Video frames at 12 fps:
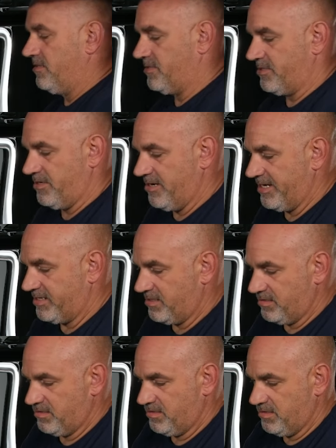So now I
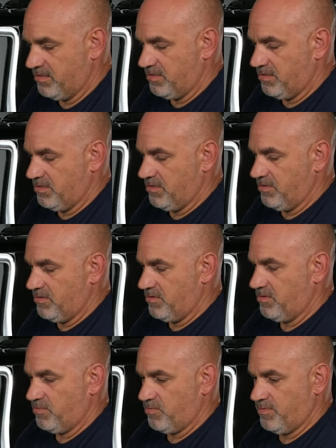can
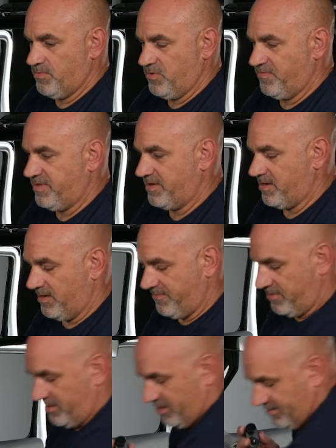remove the
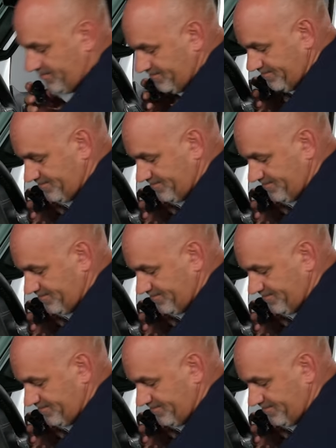covering